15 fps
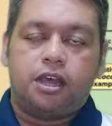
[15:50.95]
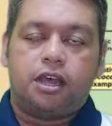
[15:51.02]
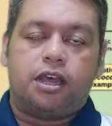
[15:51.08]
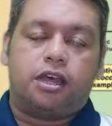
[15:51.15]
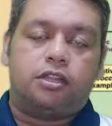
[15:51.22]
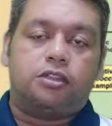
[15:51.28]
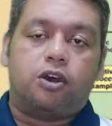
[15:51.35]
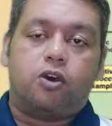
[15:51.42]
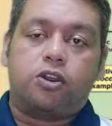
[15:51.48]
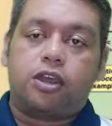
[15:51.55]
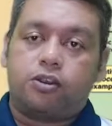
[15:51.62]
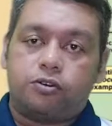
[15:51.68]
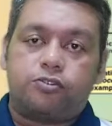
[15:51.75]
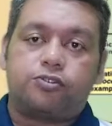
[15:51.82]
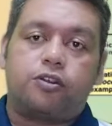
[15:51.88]
The
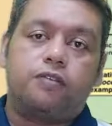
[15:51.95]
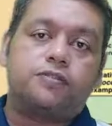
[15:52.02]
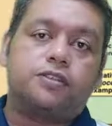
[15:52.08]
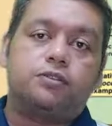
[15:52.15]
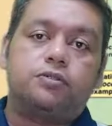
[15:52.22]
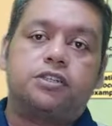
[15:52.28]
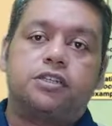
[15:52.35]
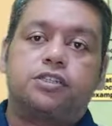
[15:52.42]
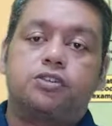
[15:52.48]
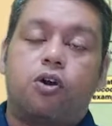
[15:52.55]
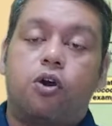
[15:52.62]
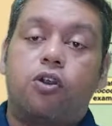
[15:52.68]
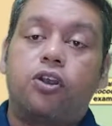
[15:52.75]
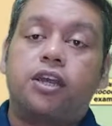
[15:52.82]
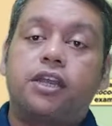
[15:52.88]
organotrophs uses
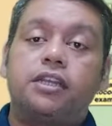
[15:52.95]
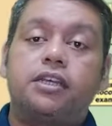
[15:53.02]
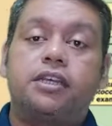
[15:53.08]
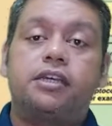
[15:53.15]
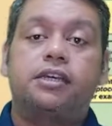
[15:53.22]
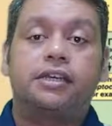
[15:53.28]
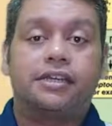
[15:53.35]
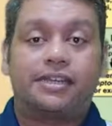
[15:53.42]
organic